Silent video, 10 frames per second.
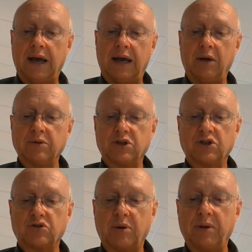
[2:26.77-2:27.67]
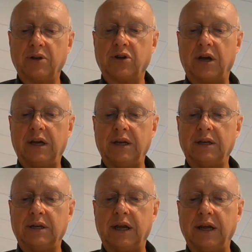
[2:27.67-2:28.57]
and it was distributed to
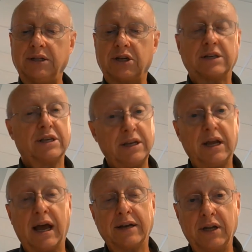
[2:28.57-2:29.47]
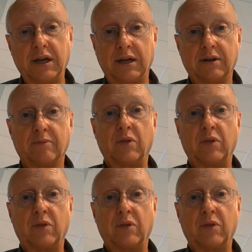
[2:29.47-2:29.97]
each as any had need.